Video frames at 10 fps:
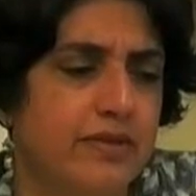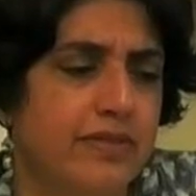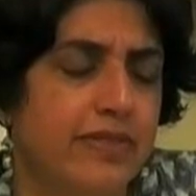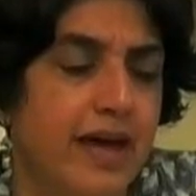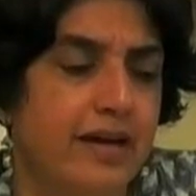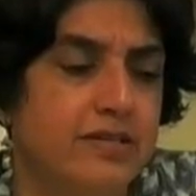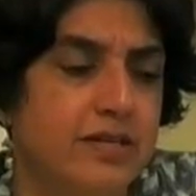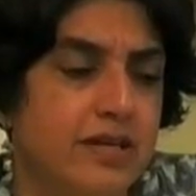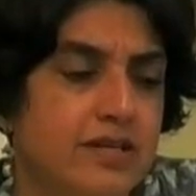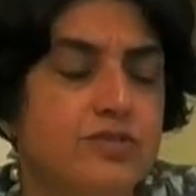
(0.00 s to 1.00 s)
that
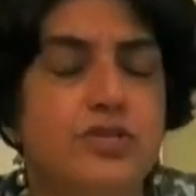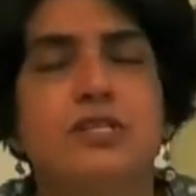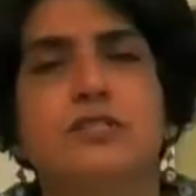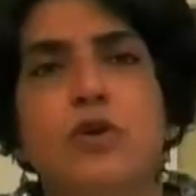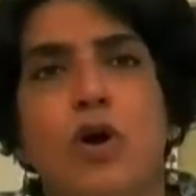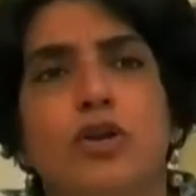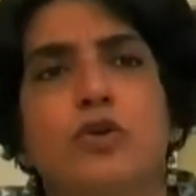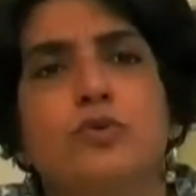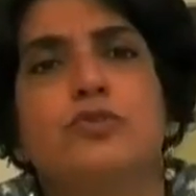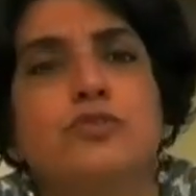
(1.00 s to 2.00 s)
history is not
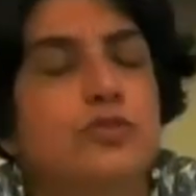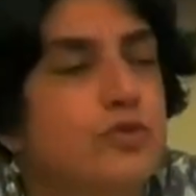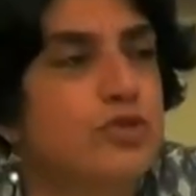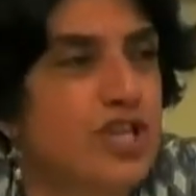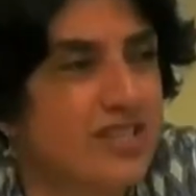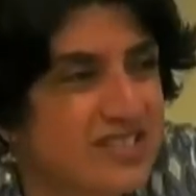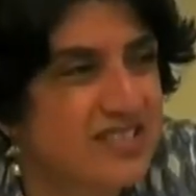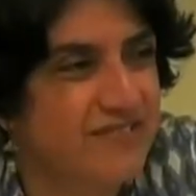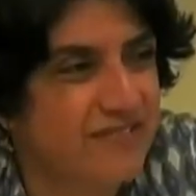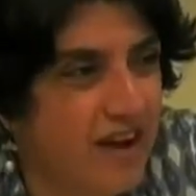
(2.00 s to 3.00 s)
used to
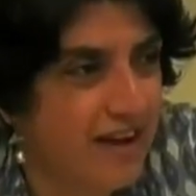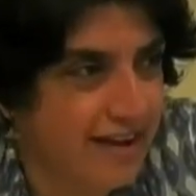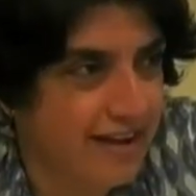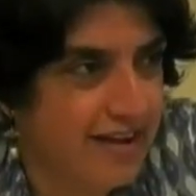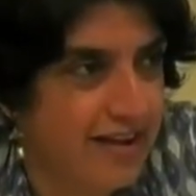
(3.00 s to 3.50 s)
justify